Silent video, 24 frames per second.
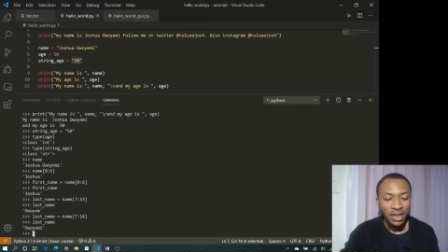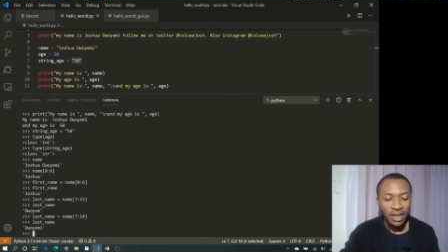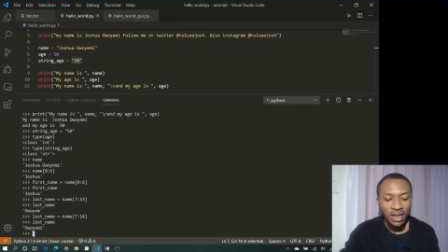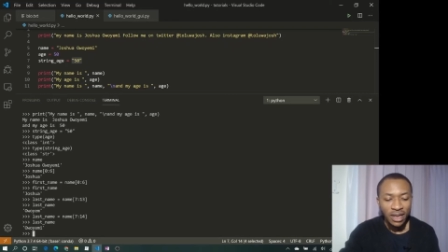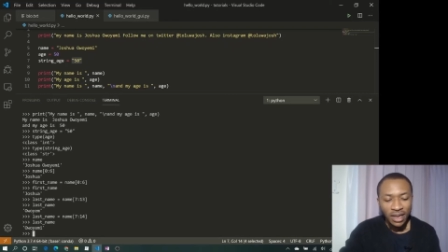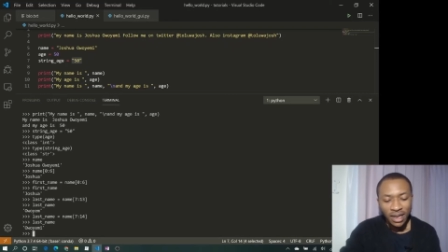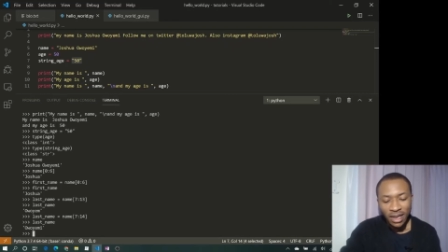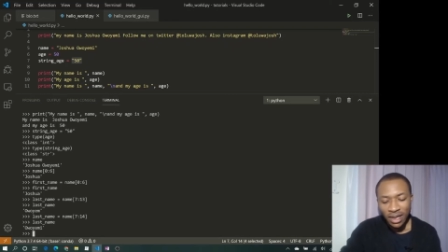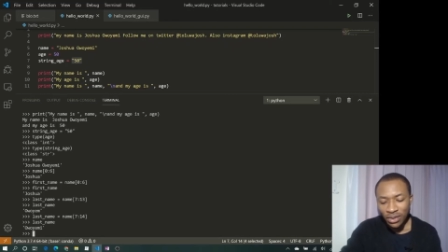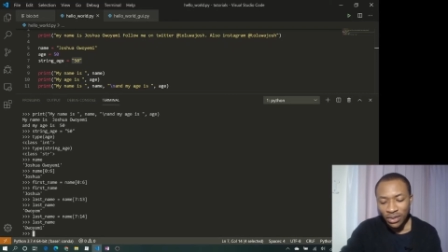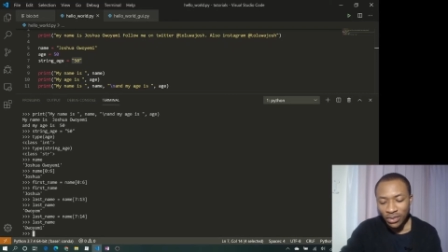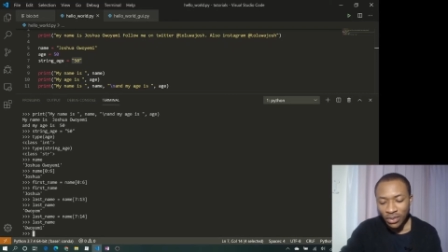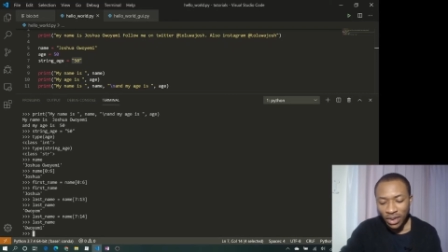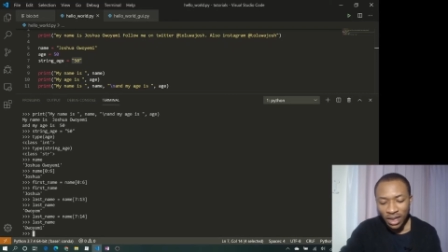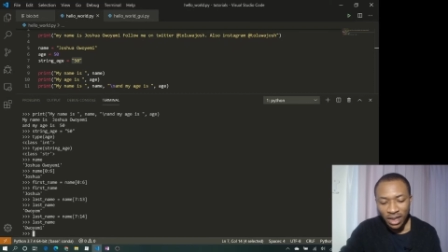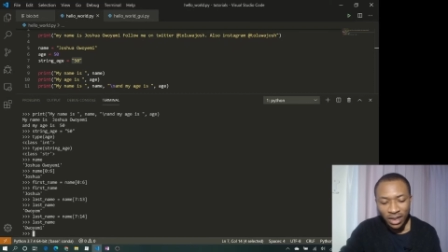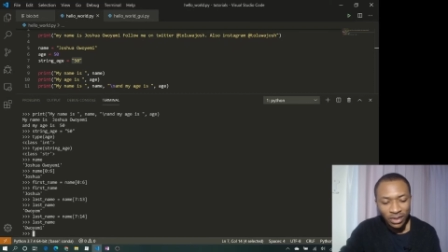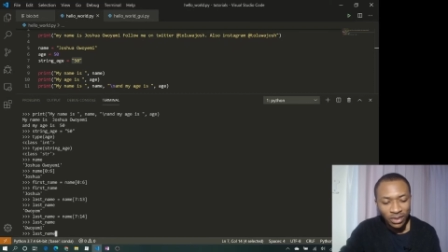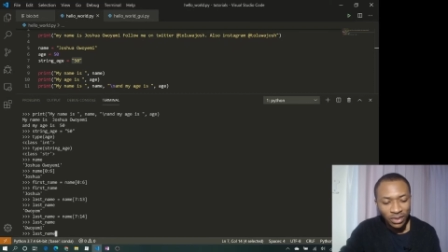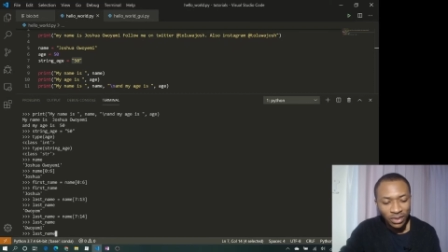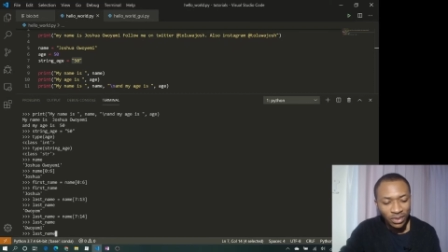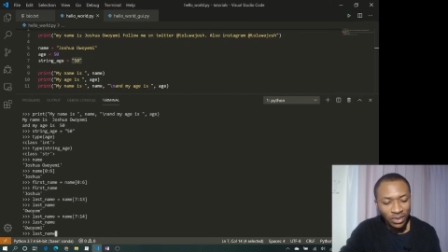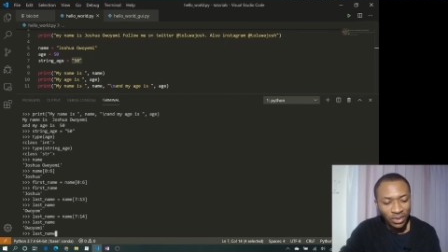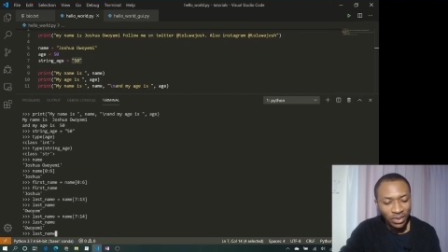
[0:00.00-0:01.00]
and we
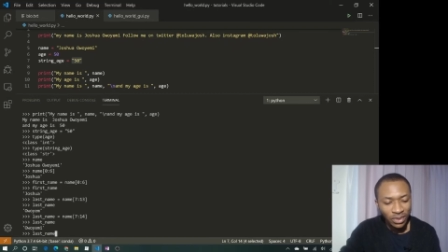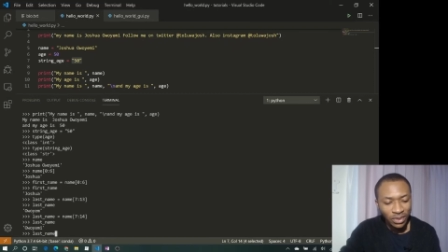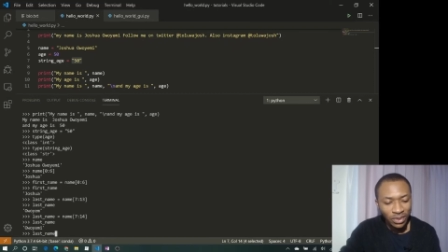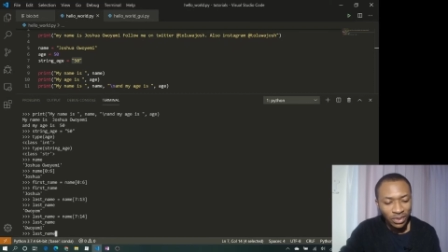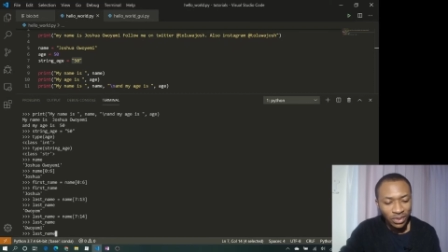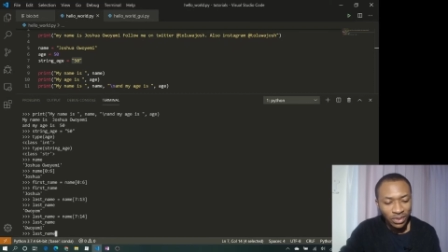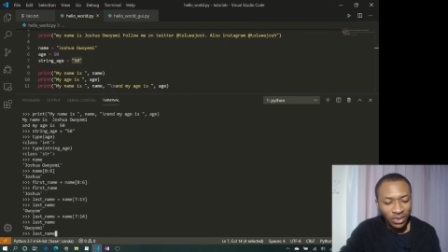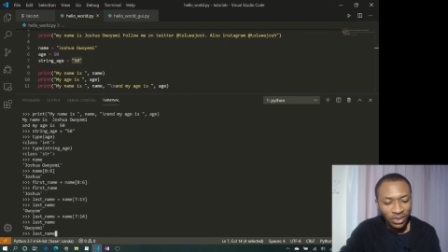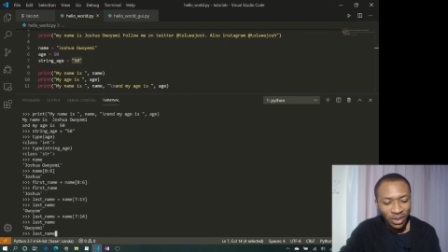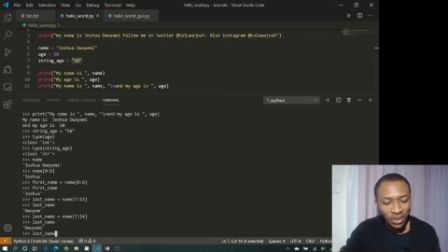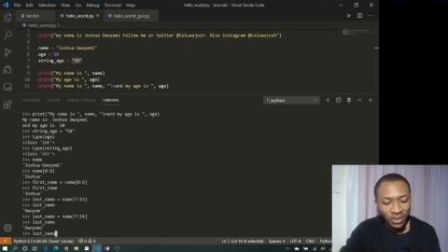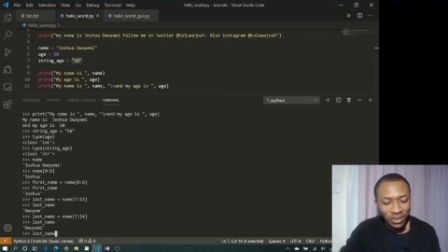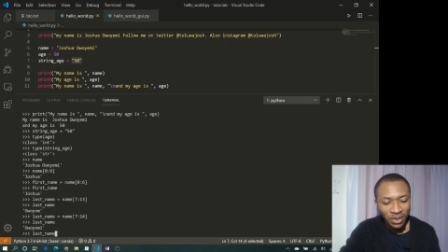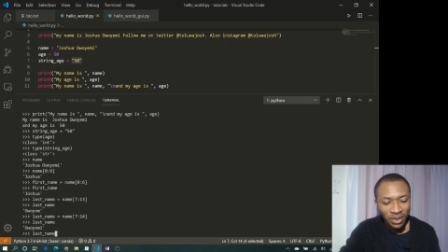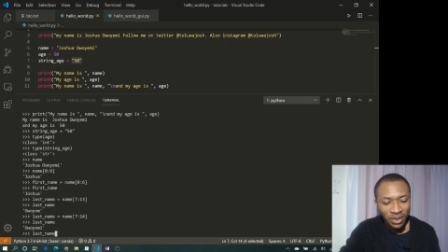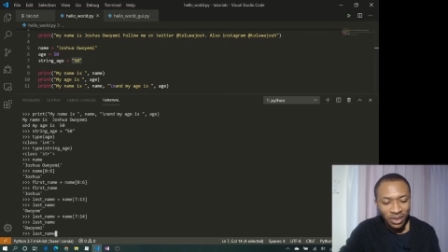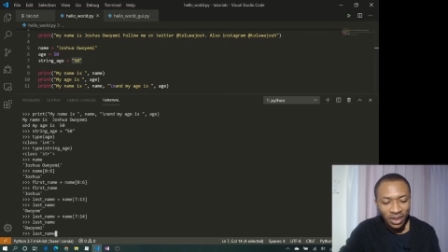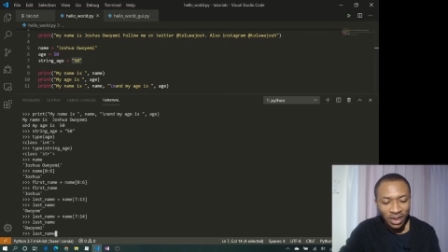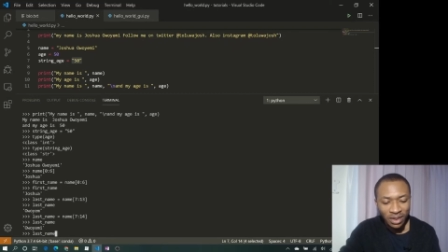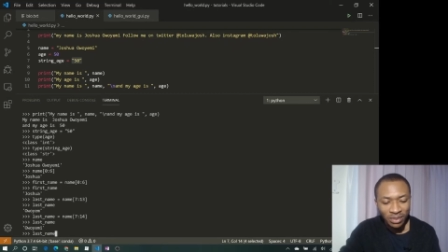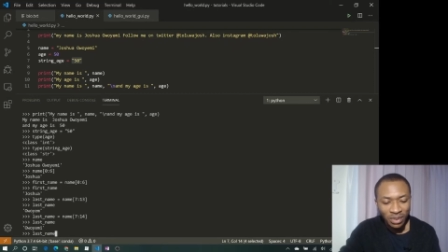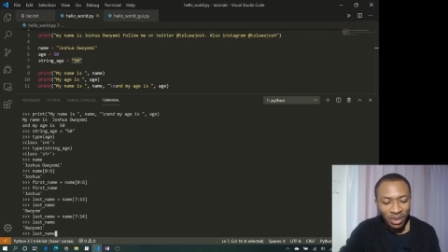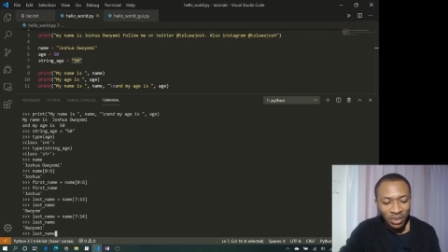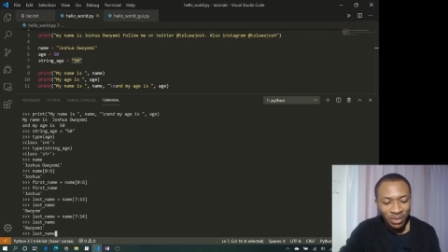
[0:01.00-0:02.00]
can do something
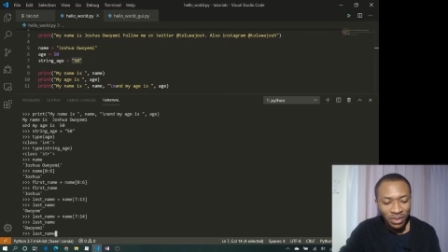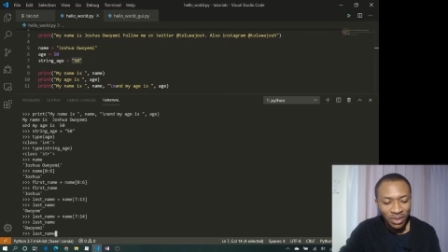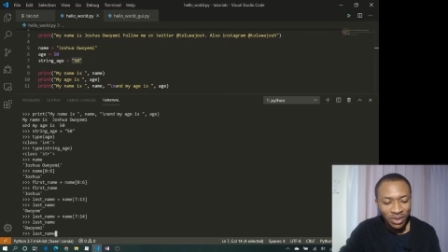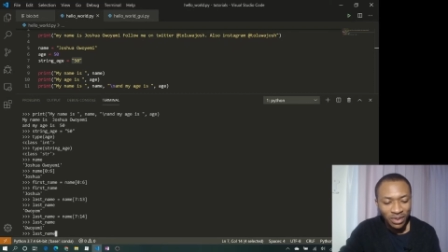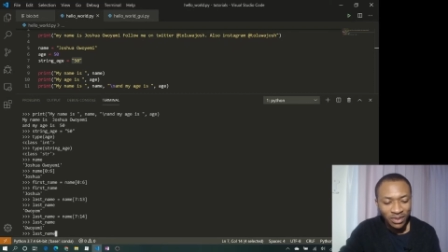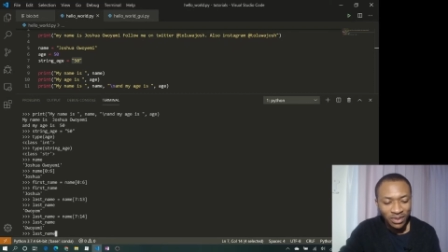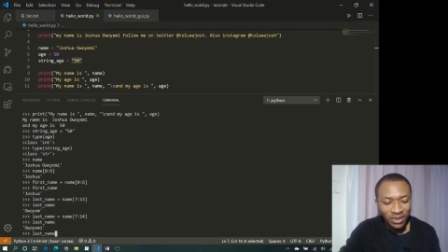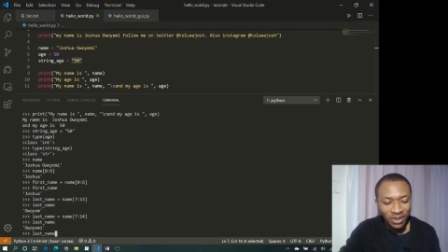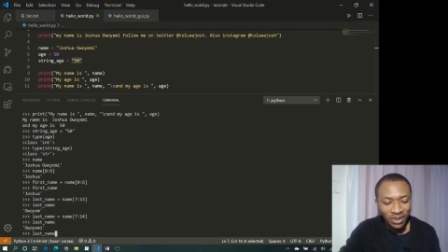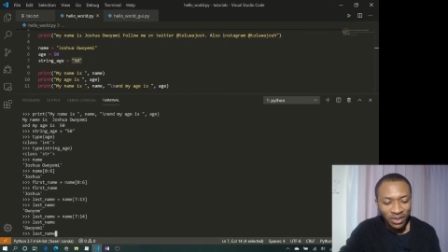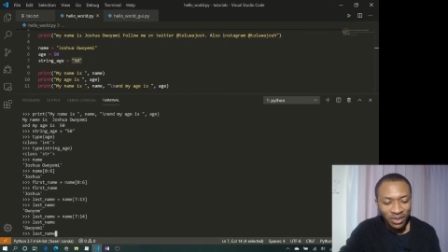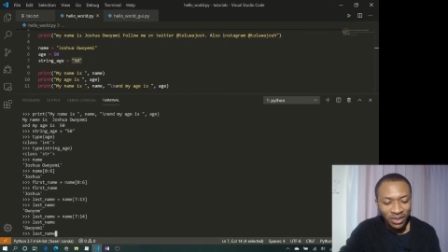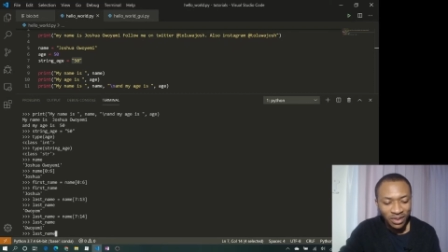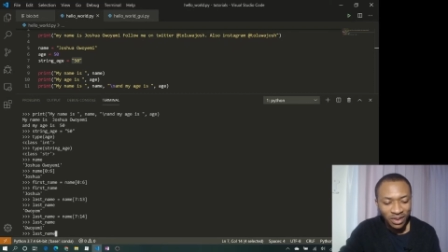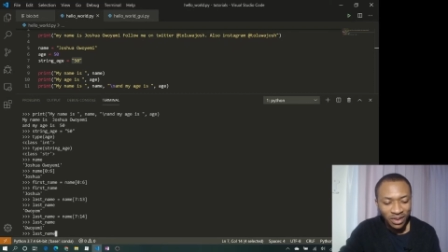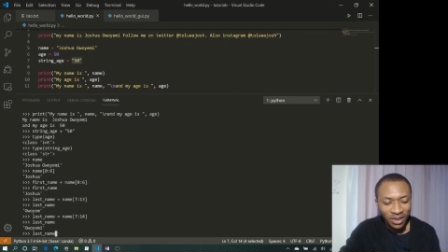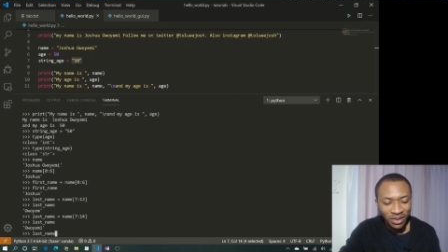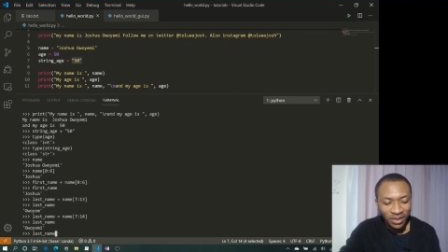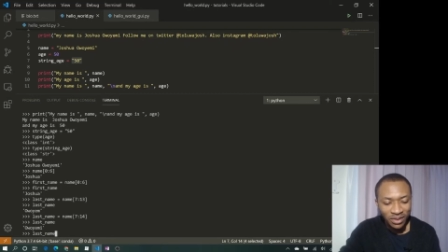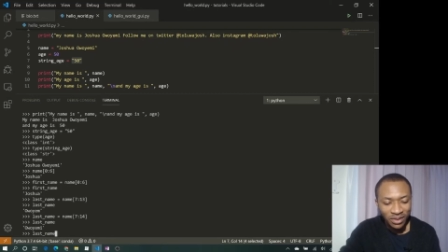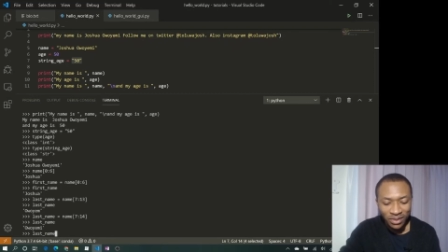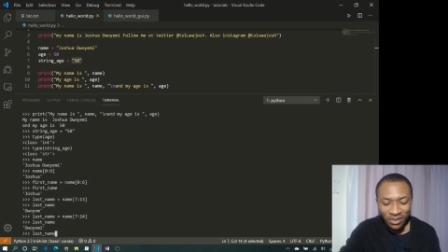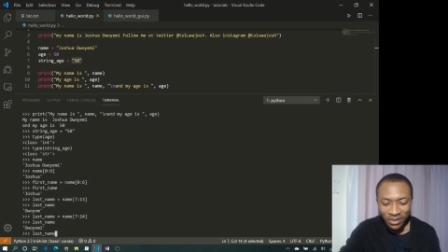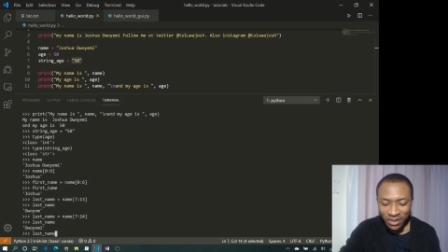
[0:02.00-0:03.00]
that maybe is not
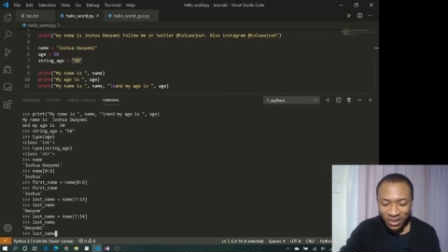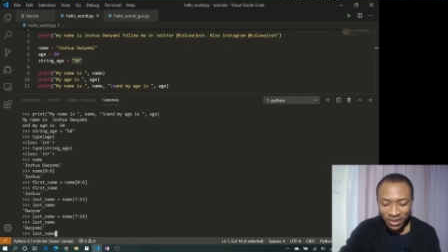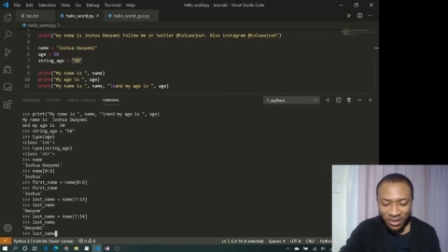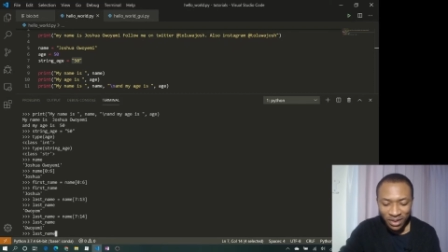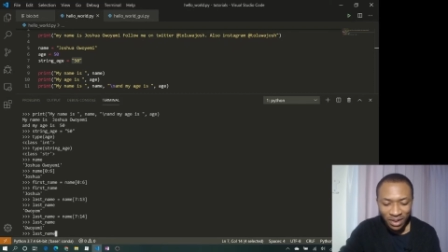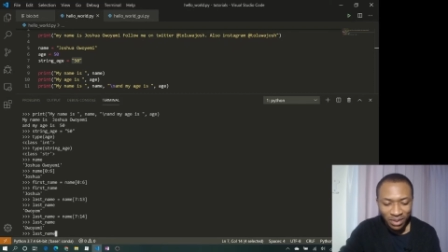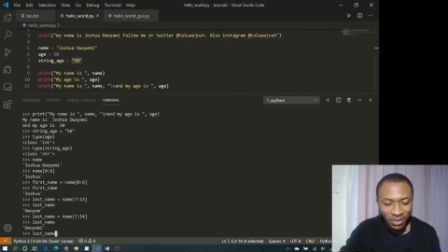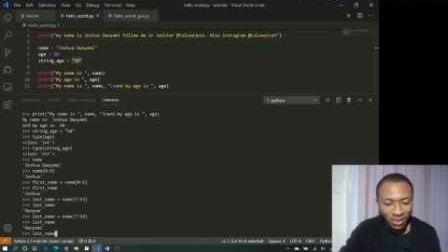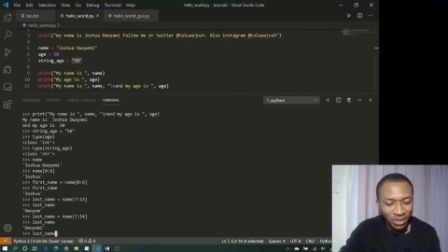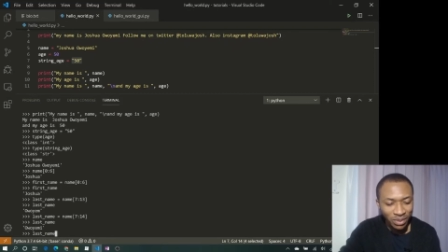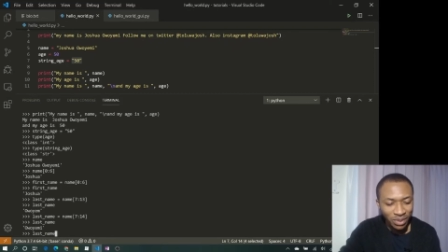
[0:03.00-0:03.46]
reasonable,